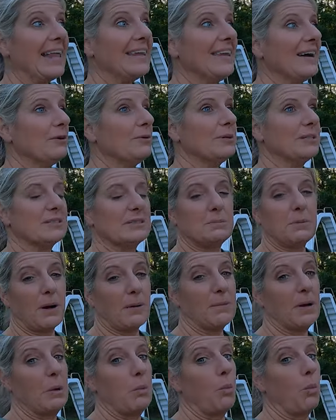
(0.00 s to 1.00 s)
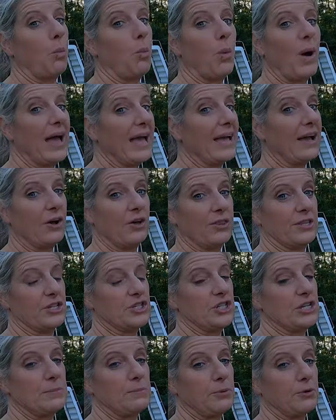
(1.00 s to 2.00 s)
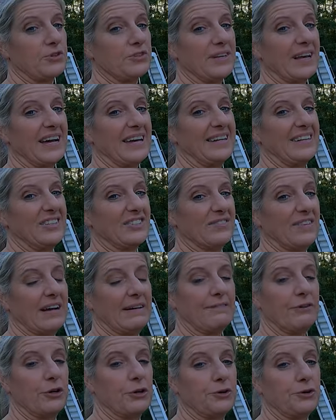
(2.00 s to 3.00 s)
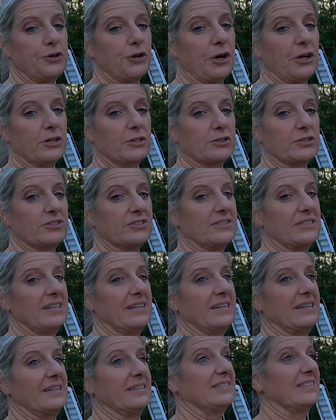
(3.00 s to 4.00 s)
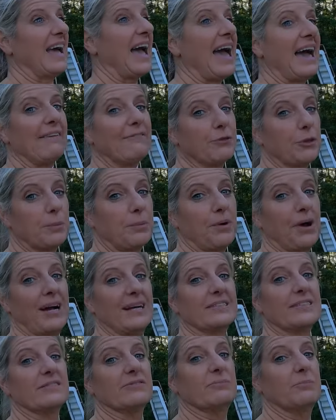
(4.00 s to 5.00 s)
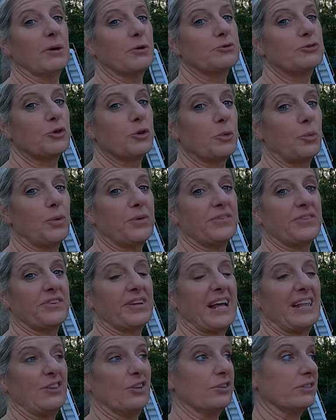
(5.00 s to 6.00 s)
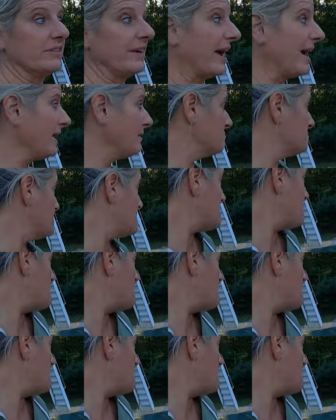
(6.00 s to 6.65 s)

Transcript: I know it's probably way on the cheaper side. It's $500 and it is half the price of most of the ones that I looked at.